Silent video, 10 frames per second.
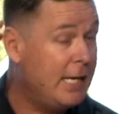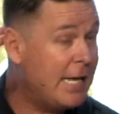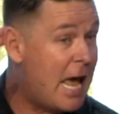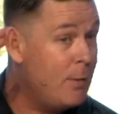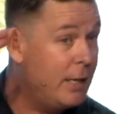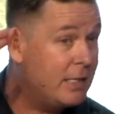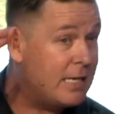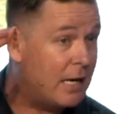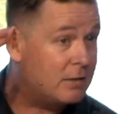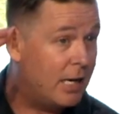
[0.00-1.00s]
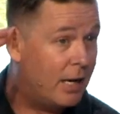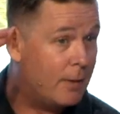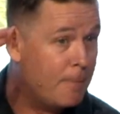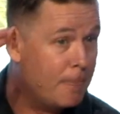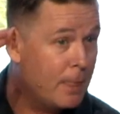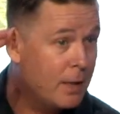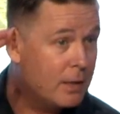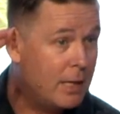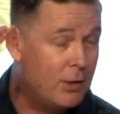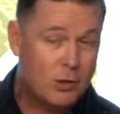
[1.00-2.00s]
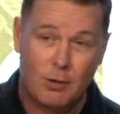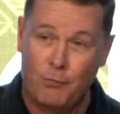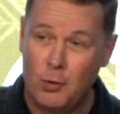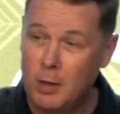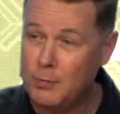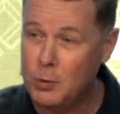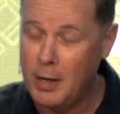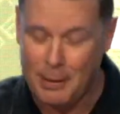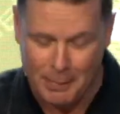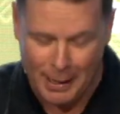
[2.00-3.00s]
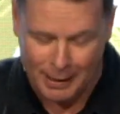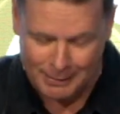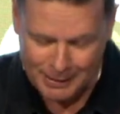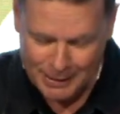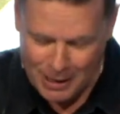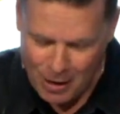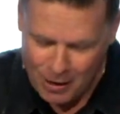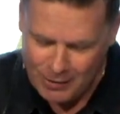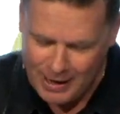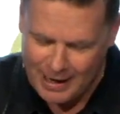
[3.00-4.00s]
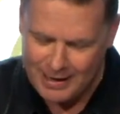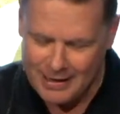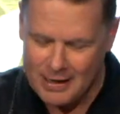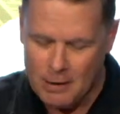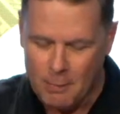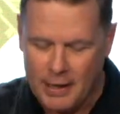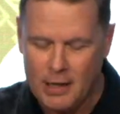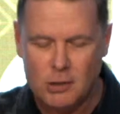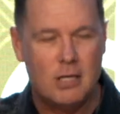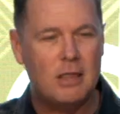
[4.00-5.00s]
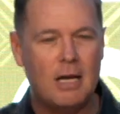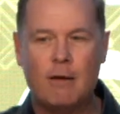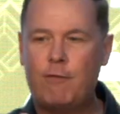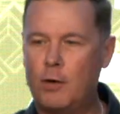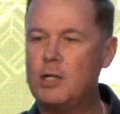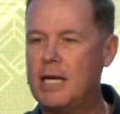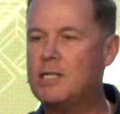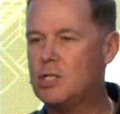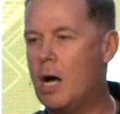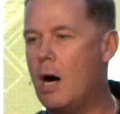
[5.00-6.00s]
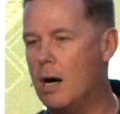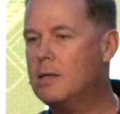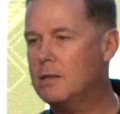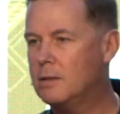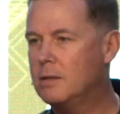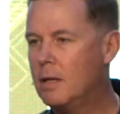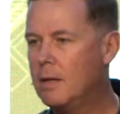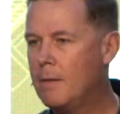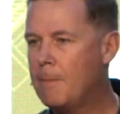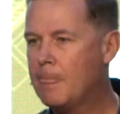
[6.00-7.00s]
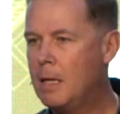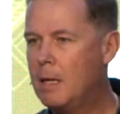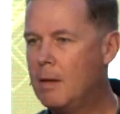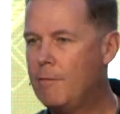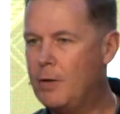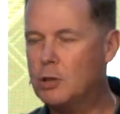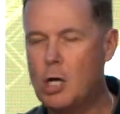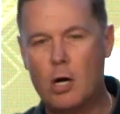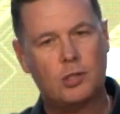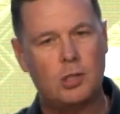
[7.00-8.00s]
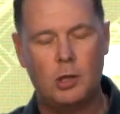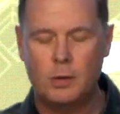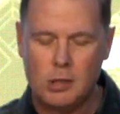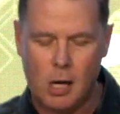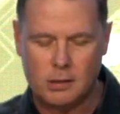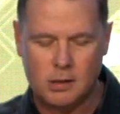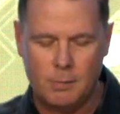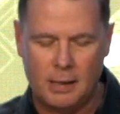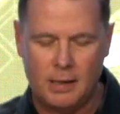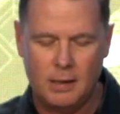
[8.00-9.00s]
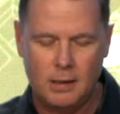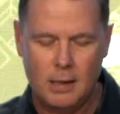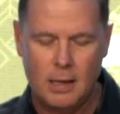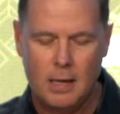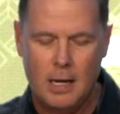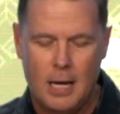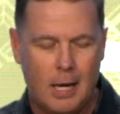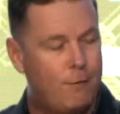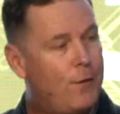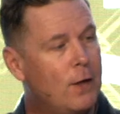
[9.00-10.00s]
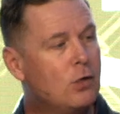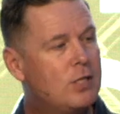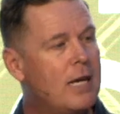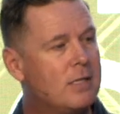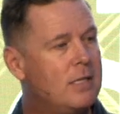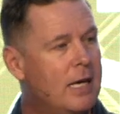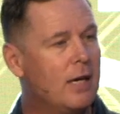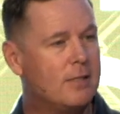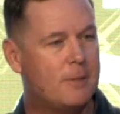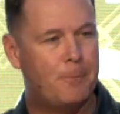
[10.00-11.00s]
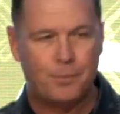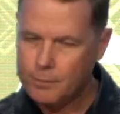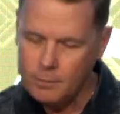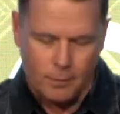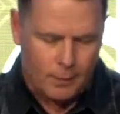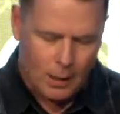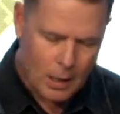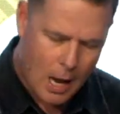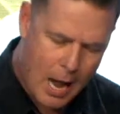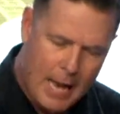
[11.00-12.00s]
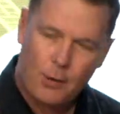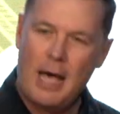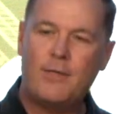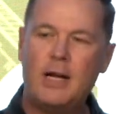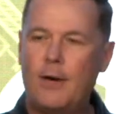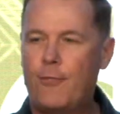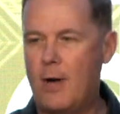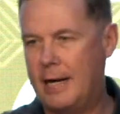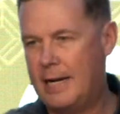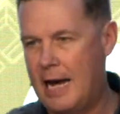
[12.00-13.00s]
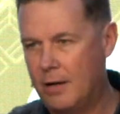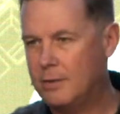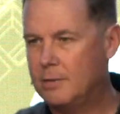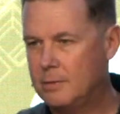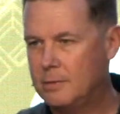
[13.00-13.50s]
Any amens out there? Amen. Okay, there's a few of you. Amen. Okay. But here's the thing fear does talk. Fear talks to you and talks to me. And fear says this I don't have enough right now.